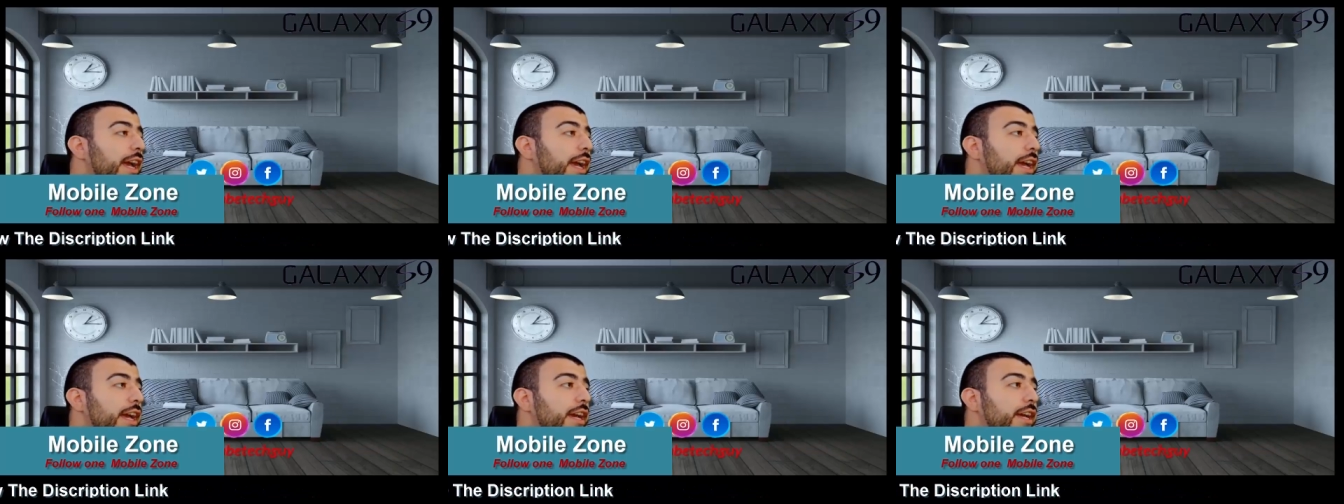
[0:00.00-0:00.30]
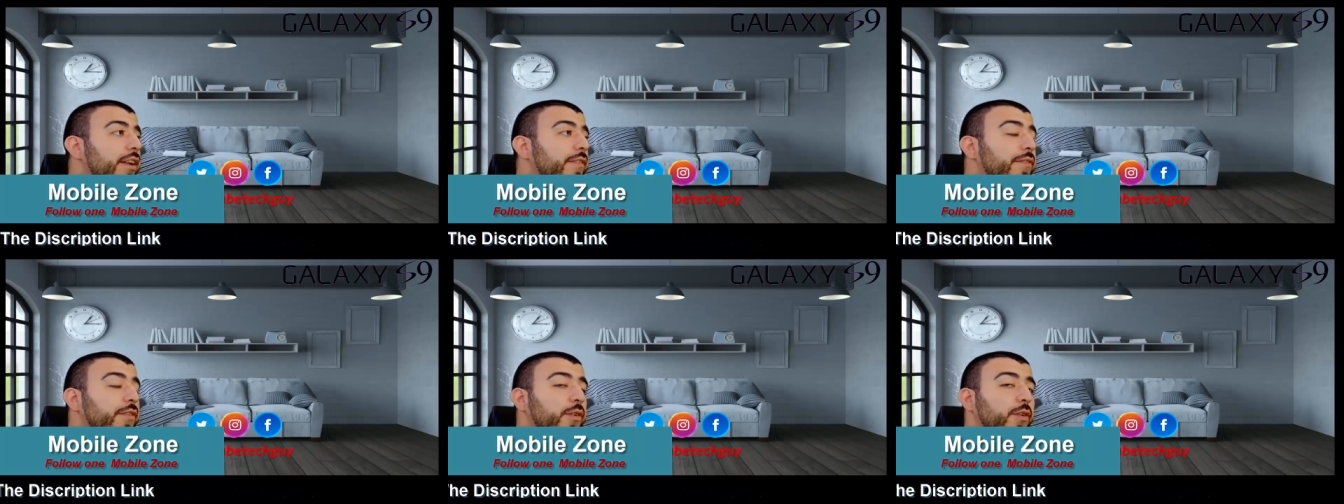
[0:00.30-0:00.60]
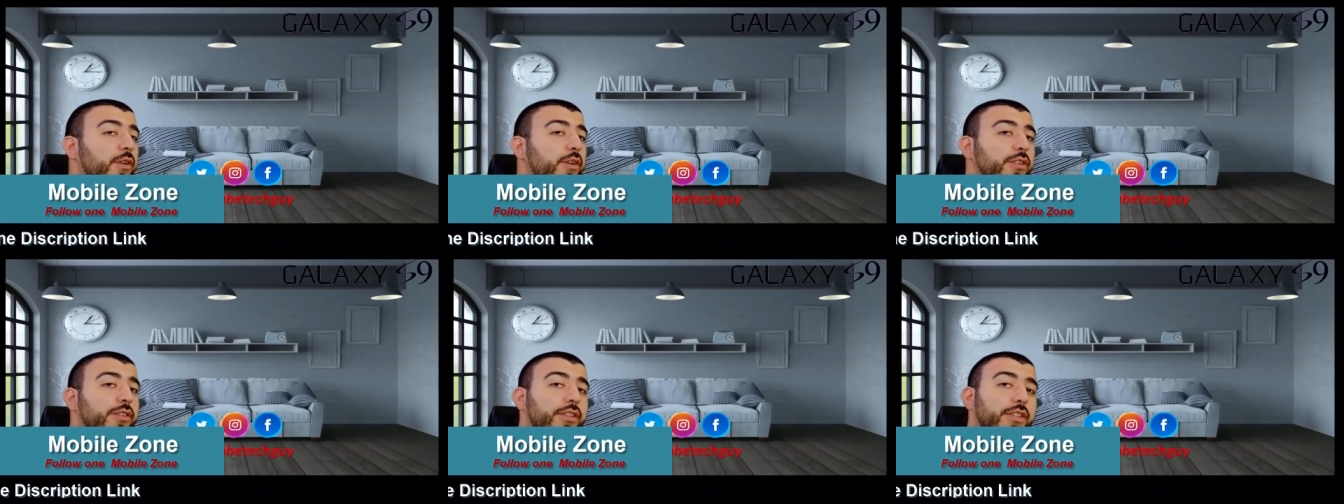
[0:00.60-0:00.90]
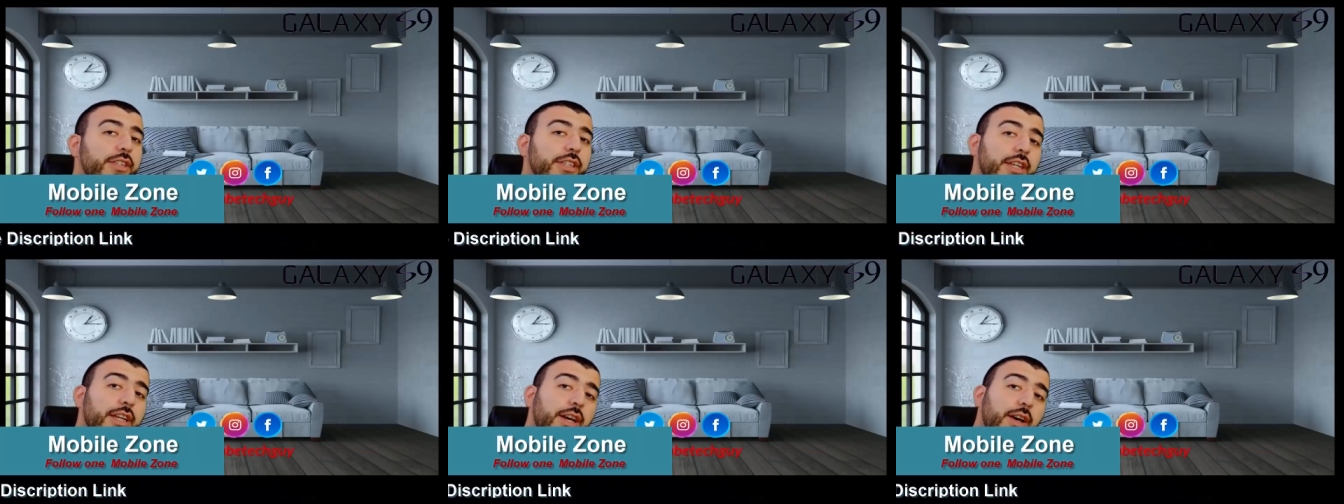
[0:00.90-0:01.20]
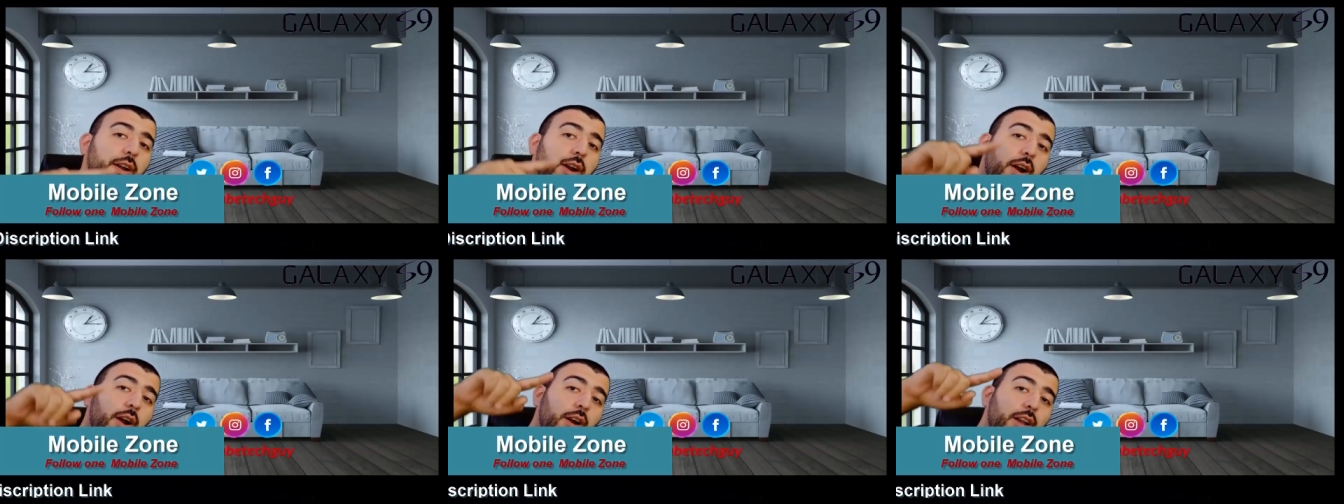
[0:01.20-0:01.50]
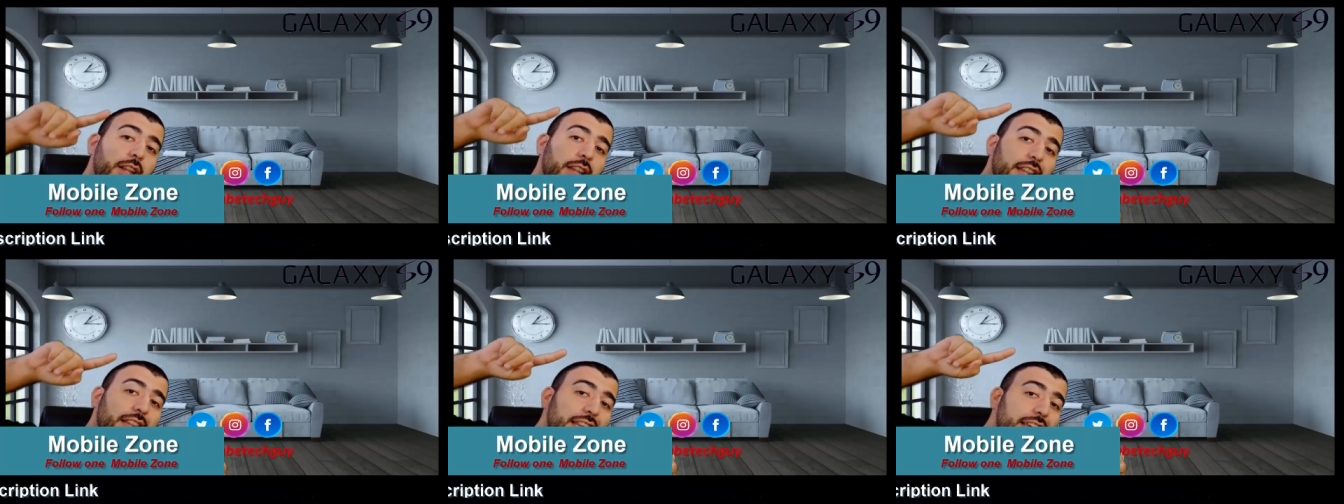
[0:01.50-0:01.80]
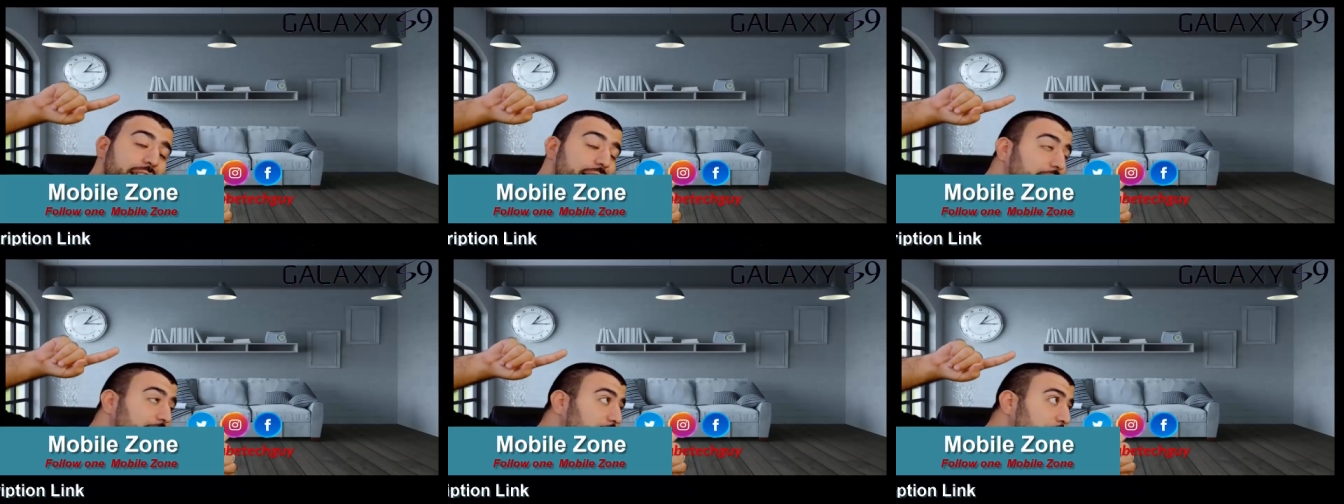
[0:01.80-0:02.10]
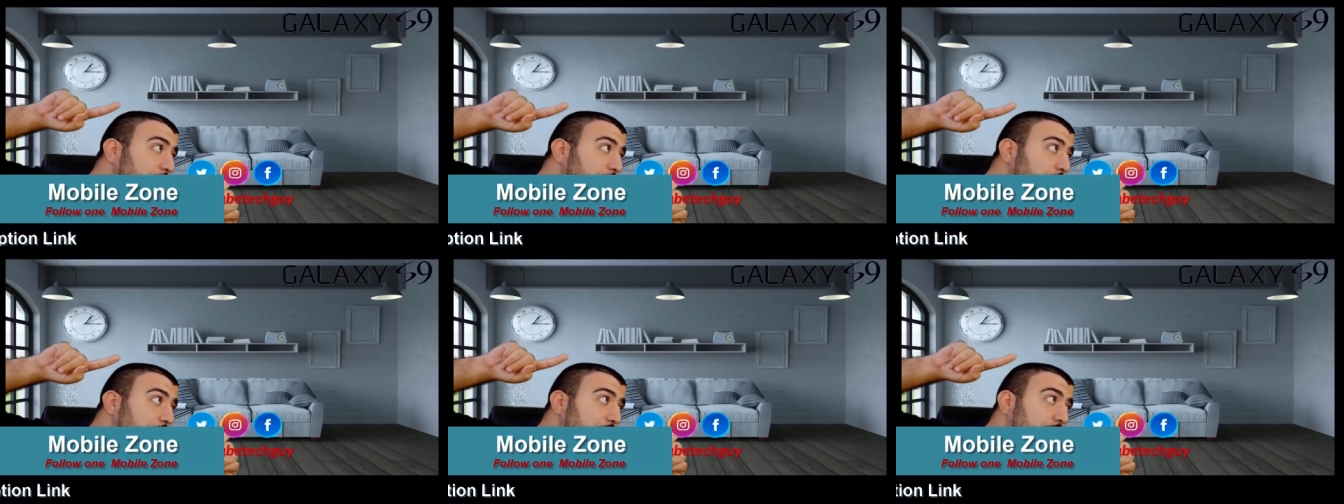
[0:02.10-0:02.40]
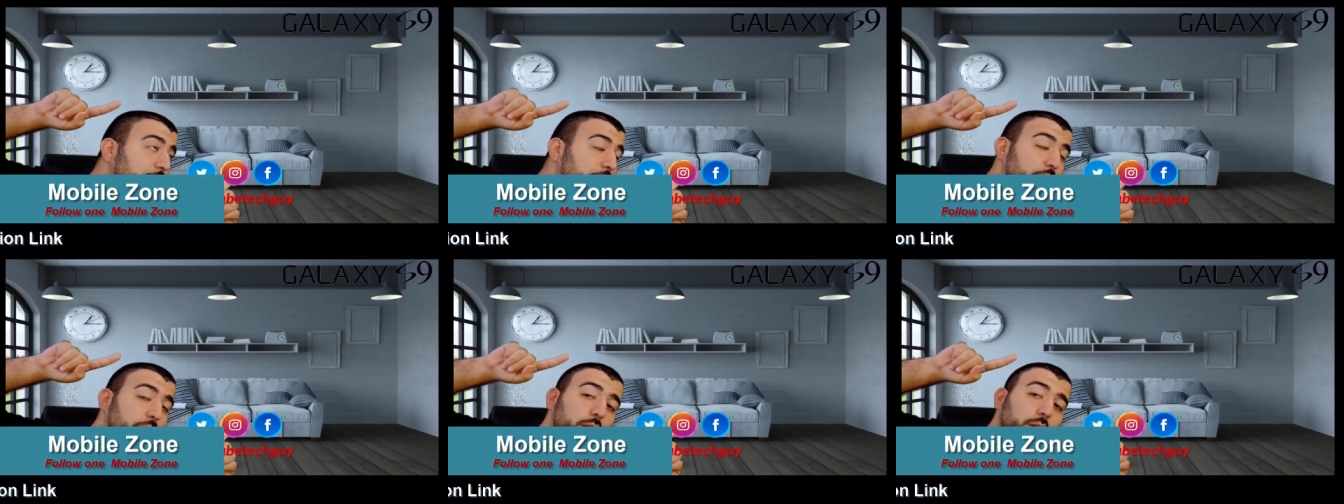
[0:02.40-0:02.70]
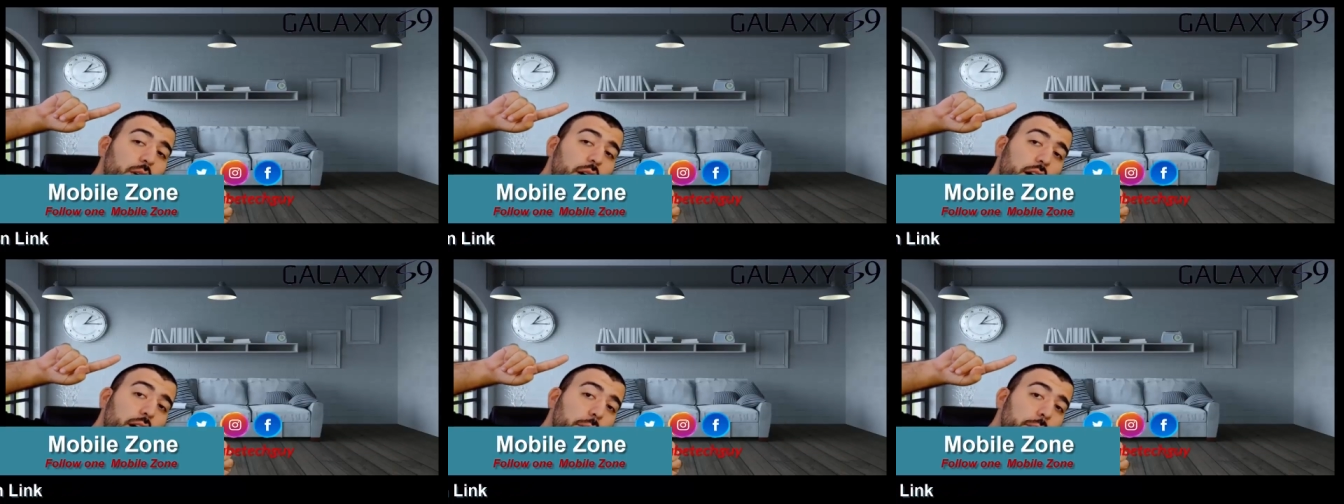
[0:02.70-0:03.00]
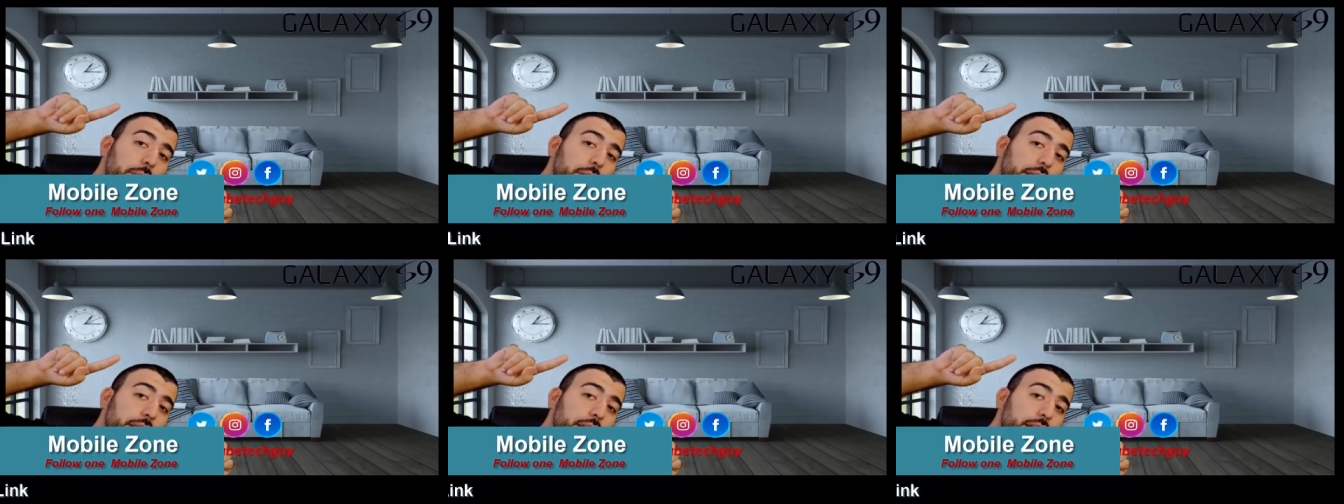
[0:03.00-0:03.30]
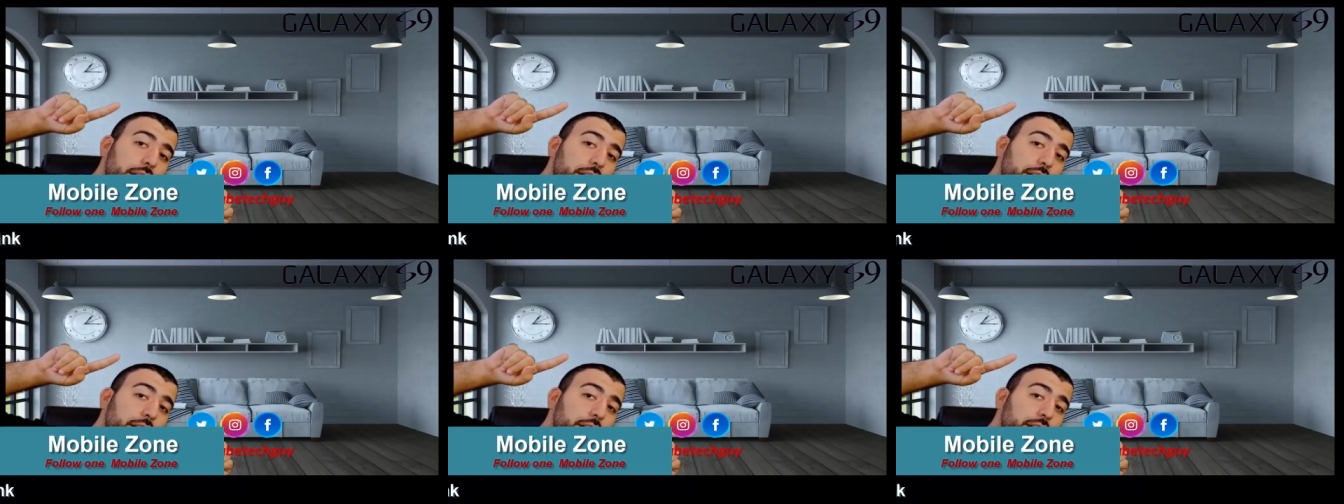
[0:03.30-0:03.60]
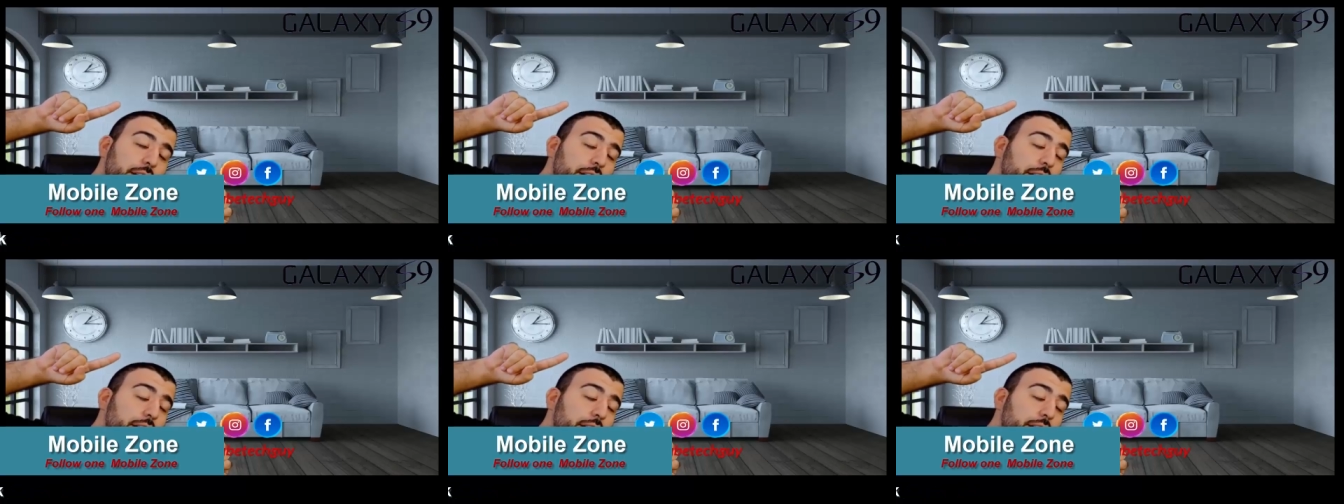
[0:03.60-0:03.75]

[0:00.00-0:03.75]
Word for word: And of course, check out our latest video up there.